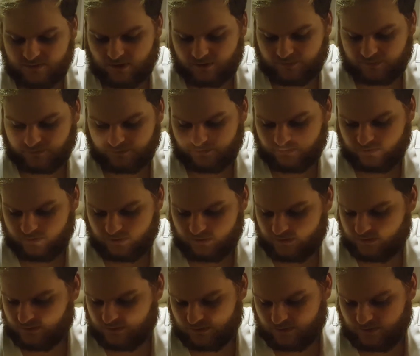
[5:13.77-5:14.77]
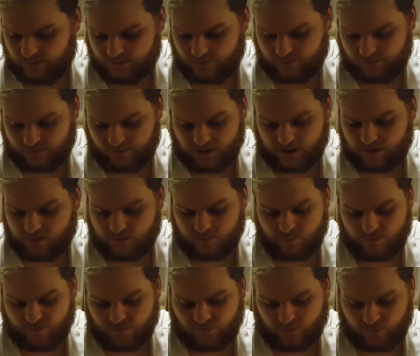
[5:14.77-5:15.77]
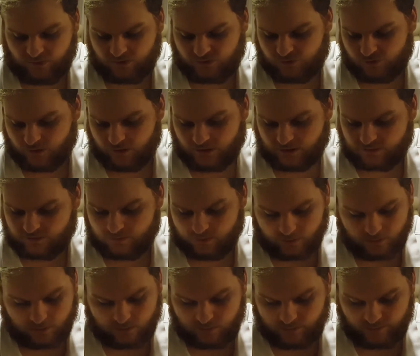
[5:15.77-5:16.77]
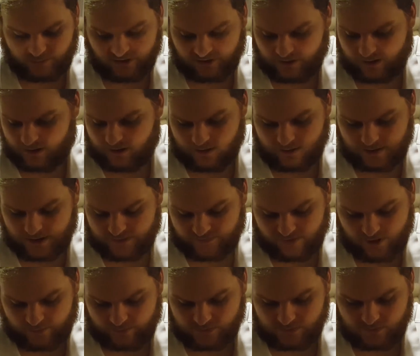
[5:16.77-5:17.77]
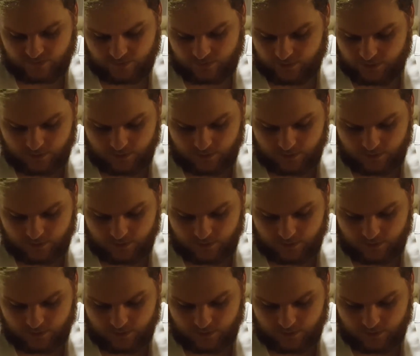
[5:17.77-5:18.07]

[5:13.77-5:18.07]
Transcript: off of thing and then someone to tune it next turn, but that never happens.